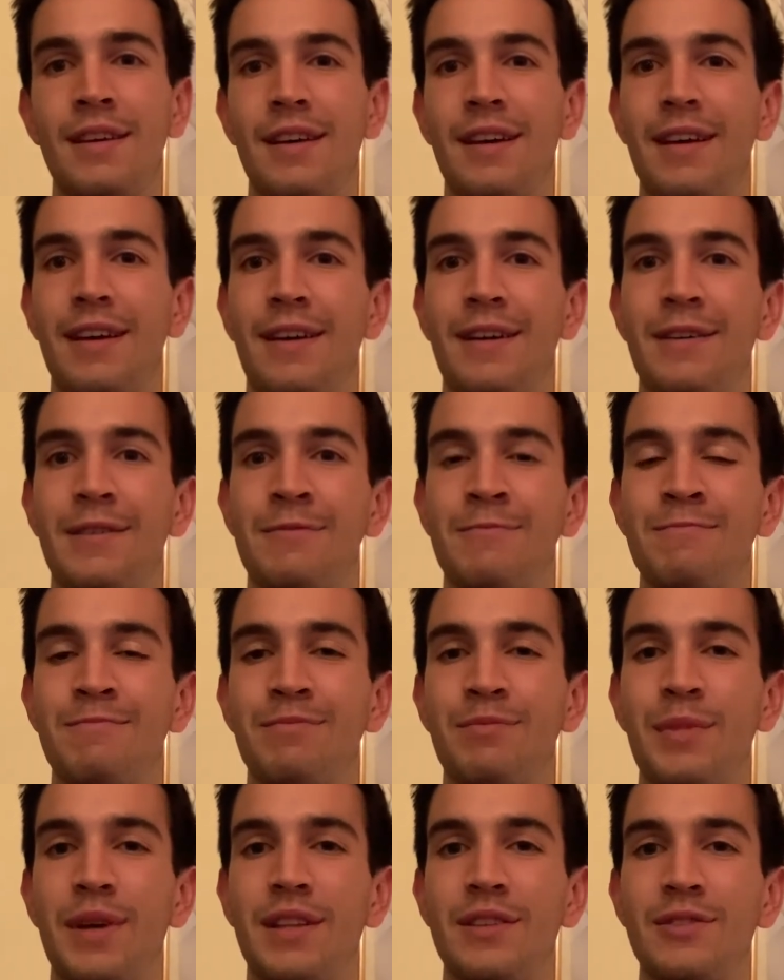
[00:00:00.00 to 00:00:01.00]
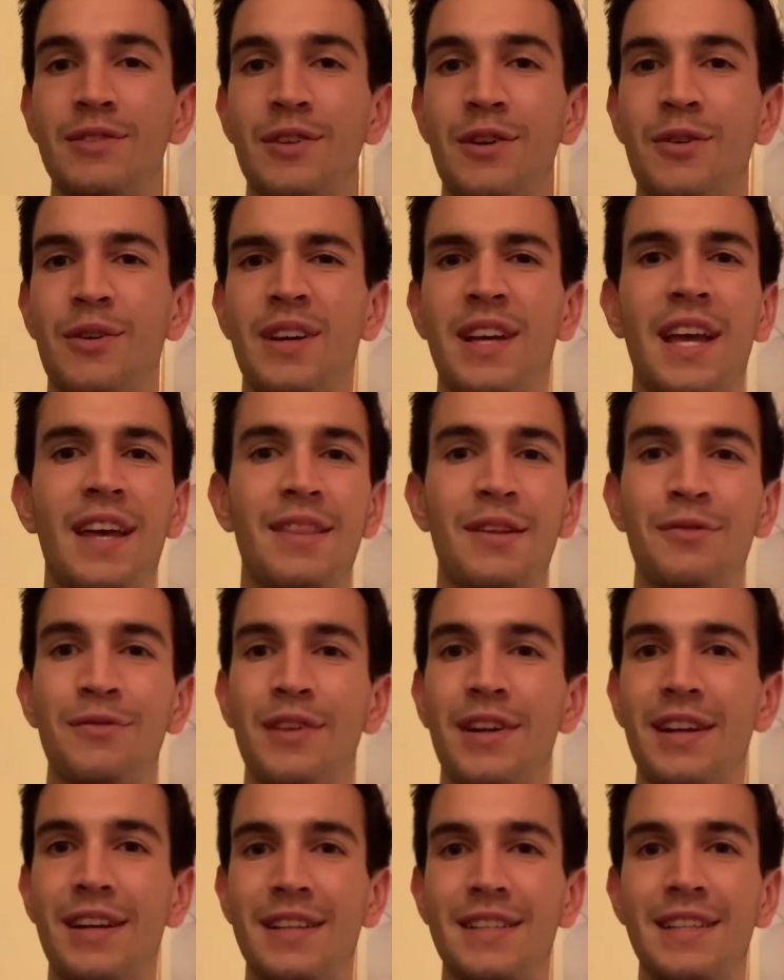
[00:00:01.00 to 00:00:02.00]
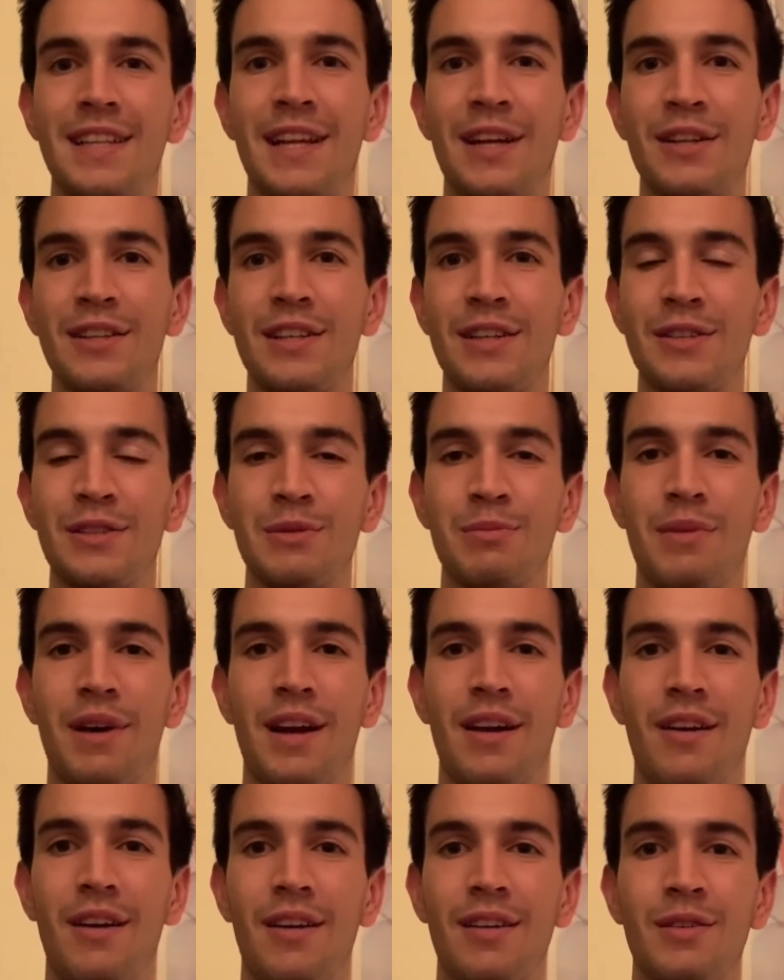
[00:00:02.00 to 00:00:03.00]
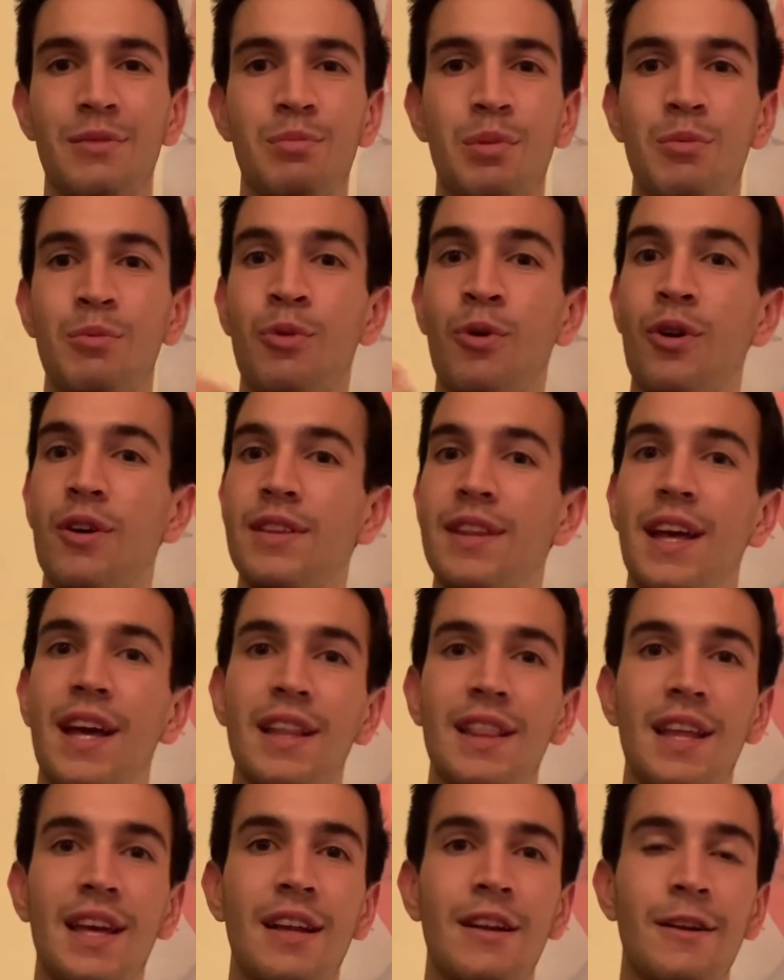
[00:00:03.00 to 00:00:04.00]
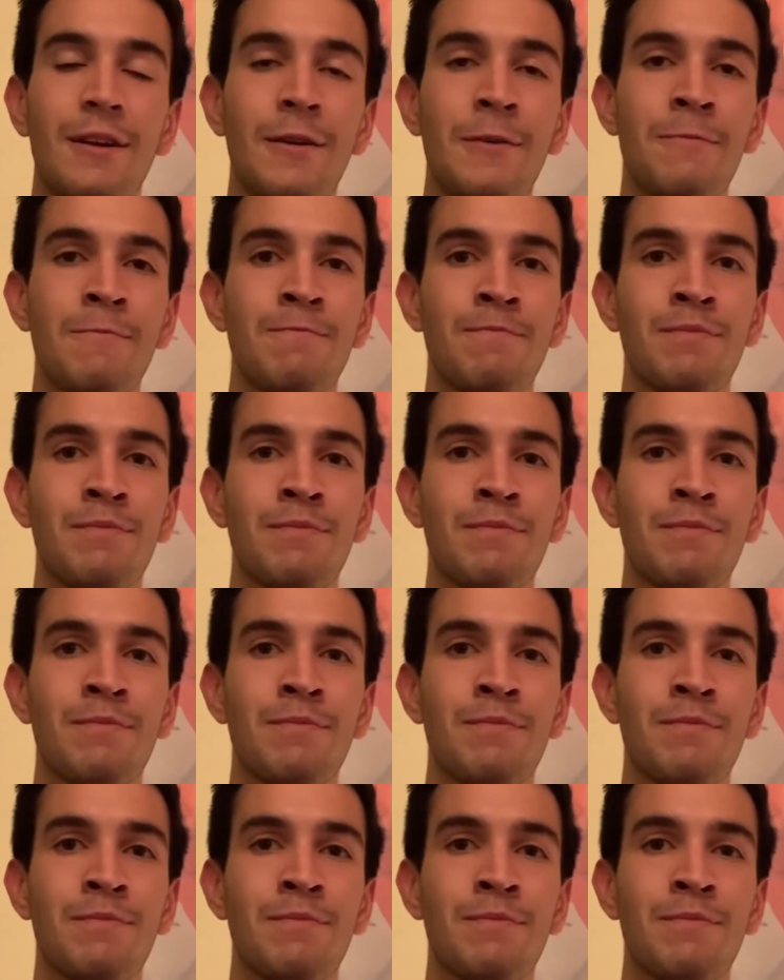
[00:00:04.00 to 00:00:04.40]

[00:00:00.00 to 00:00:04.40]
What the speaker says: And so again, they're very near and dear to my heart, but more on that later.